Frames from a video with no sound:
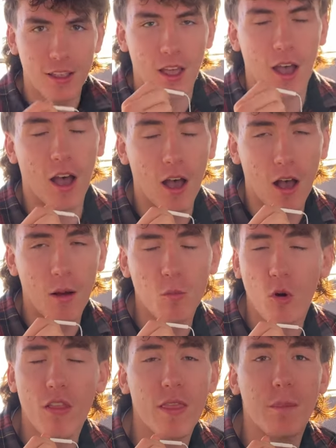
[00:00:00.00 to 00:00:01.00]

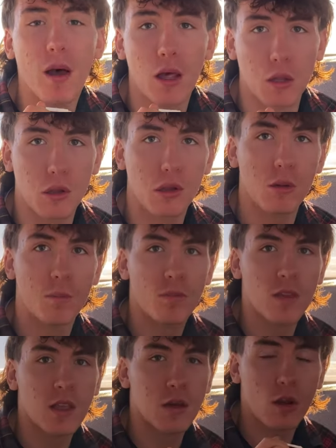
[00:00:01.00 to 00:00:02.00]
We're on the bus.
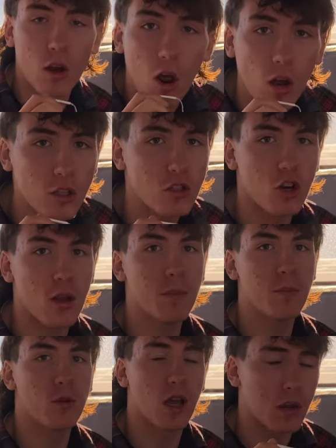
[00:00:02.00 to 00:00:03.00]
It's a long trip.
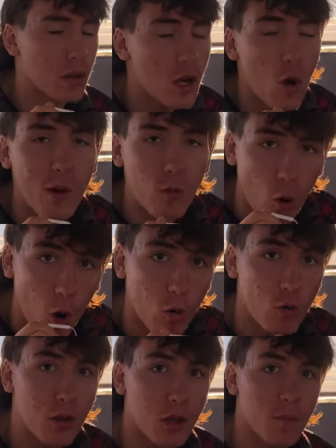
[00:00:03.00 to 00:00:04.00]
We got snowy
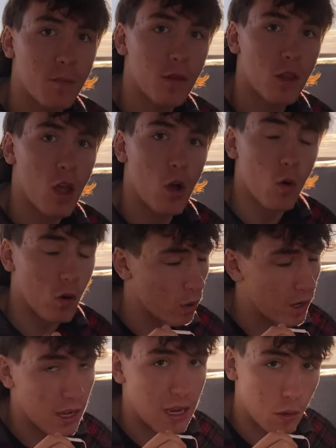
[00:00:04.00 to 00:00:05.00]
roads.
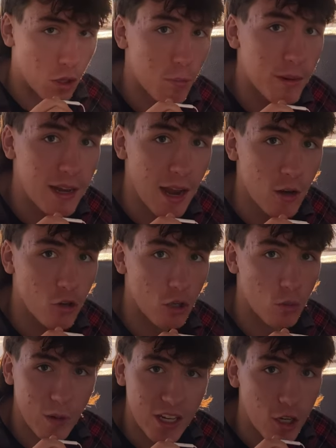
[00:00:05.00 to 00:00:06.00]
It could be
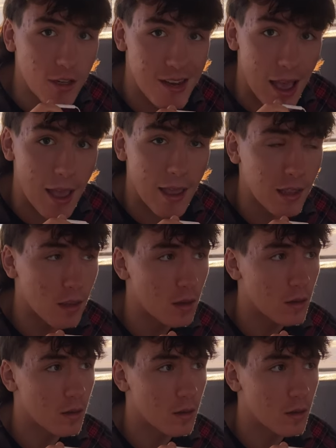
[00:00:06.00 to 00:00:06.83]
dangerous. We could die.